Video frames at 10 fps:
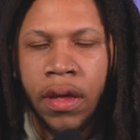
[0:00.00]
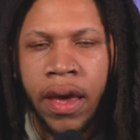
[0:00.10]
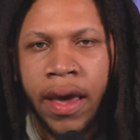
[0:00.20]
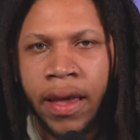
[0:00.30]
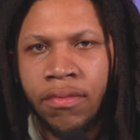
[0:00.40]

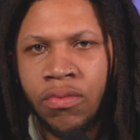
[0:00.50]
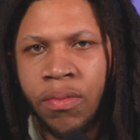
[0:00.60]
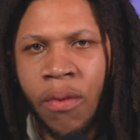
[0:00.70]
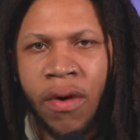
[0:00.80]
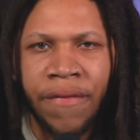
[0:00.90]
And when
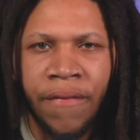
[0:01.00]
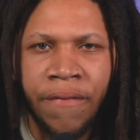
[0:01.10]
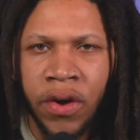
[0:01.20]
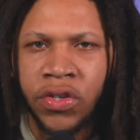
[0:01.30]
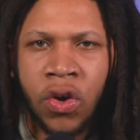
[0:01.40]
my wife
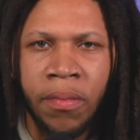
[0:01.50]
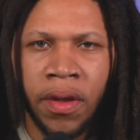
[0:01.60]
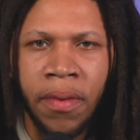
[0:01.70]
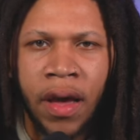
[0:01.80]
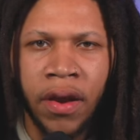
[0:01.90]
first told me
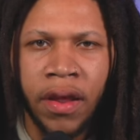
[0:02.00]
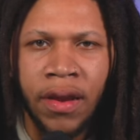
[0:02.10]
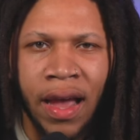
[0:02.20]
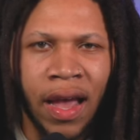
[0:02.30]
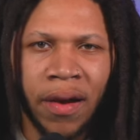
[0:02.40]
about it,
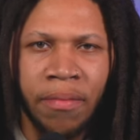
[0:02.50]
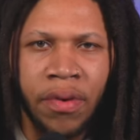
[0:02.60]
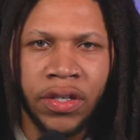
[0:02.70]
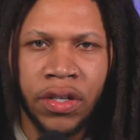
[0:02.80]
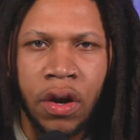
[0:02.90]
I kind of
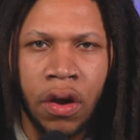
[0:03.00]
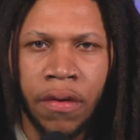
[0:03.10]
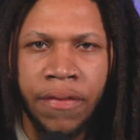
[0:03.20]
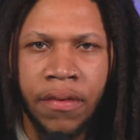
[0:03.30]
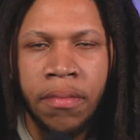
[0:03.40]
brushed it off.